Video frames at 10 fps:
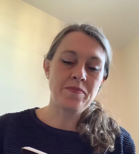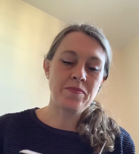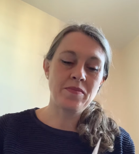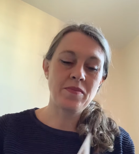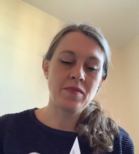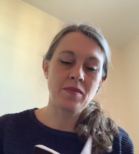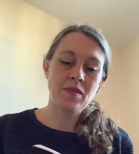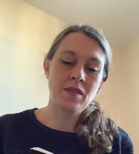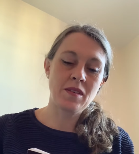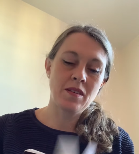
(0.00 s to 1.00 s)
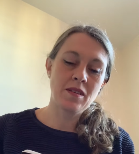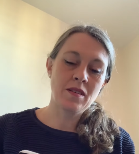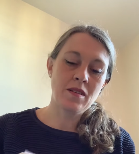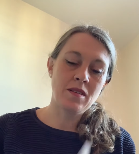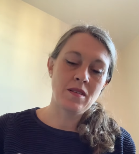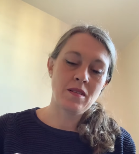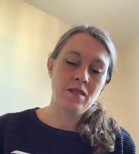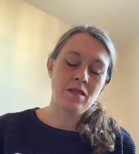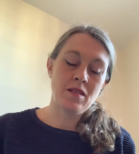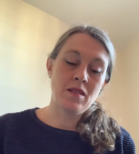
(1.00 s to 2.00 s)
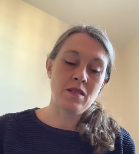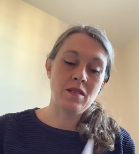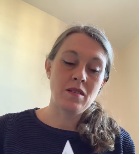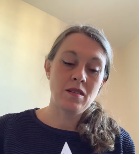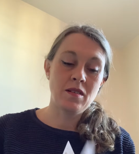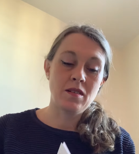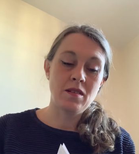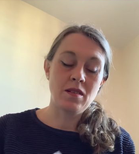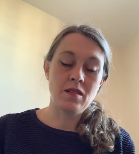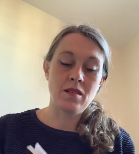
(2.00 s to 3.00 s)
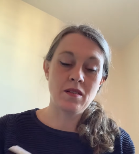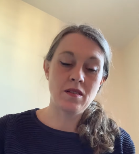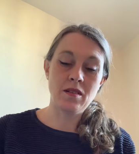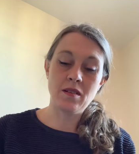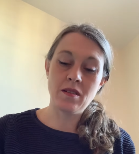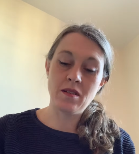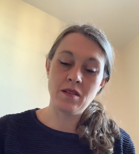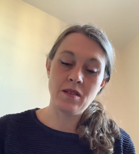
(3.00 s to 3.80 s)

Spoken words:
Nothing is said.